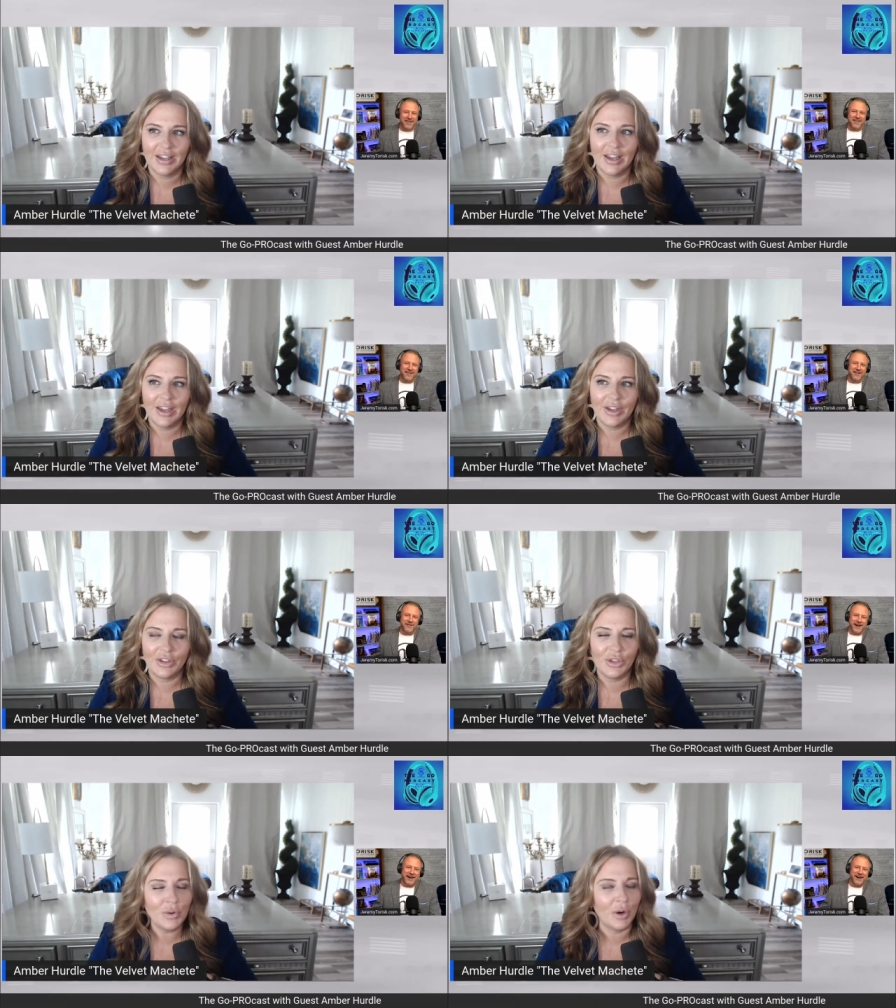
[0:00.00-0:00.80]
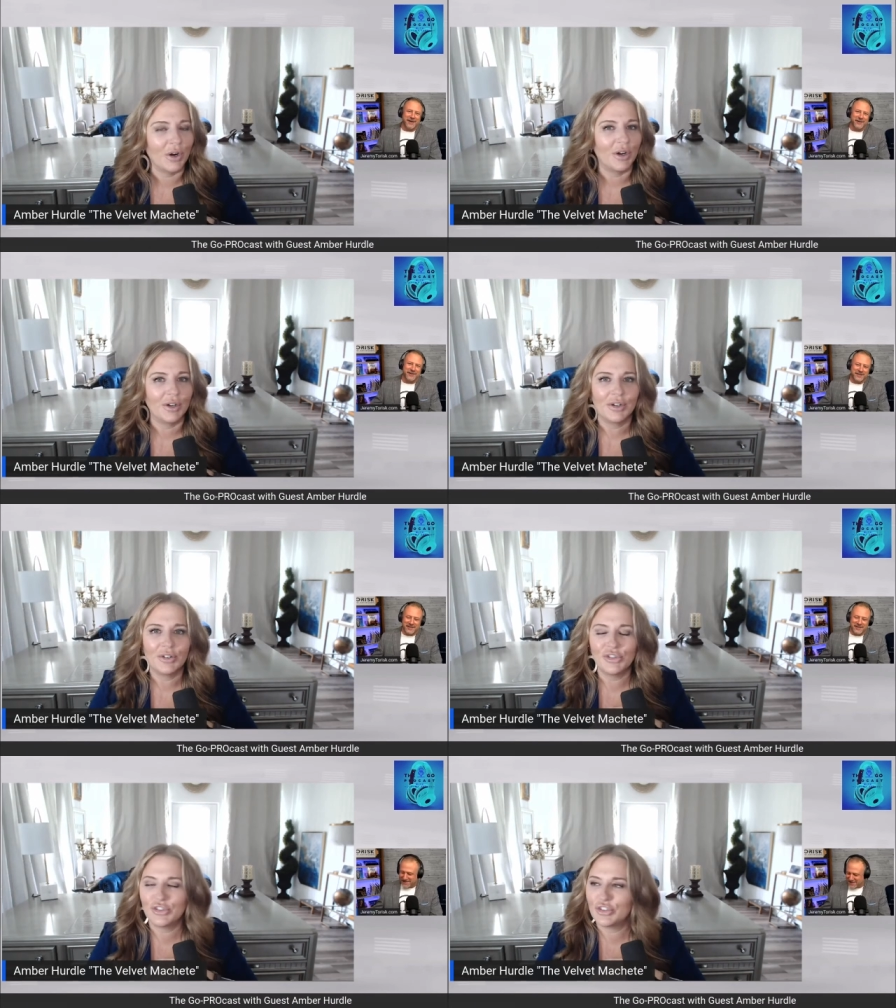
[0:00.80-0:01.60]
Wow. You are
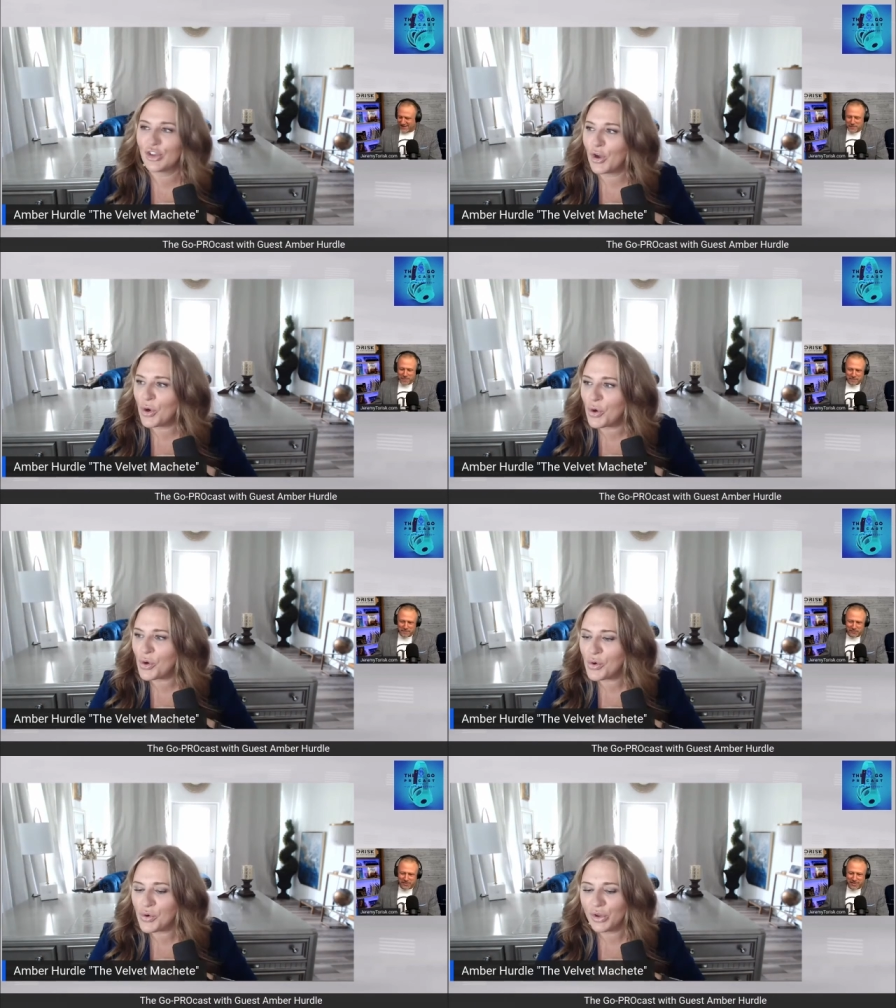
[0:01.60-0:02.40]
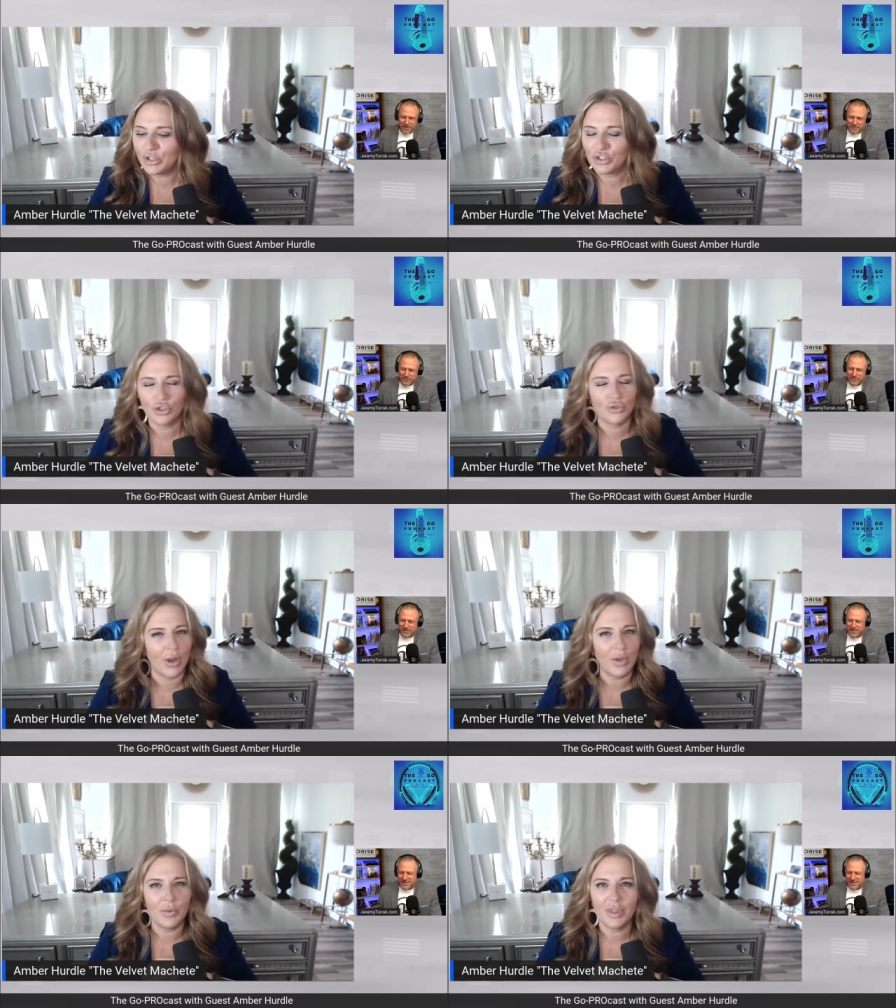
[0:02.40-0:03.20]
so
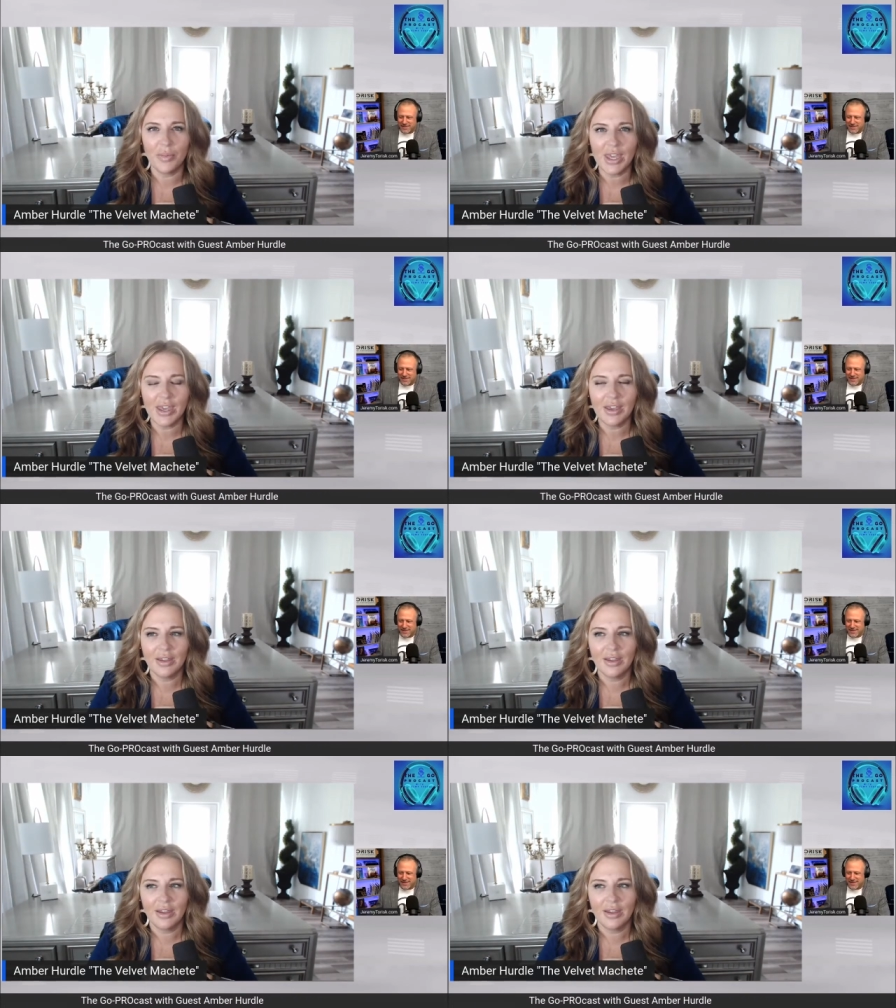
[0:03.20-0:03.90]
straight with me,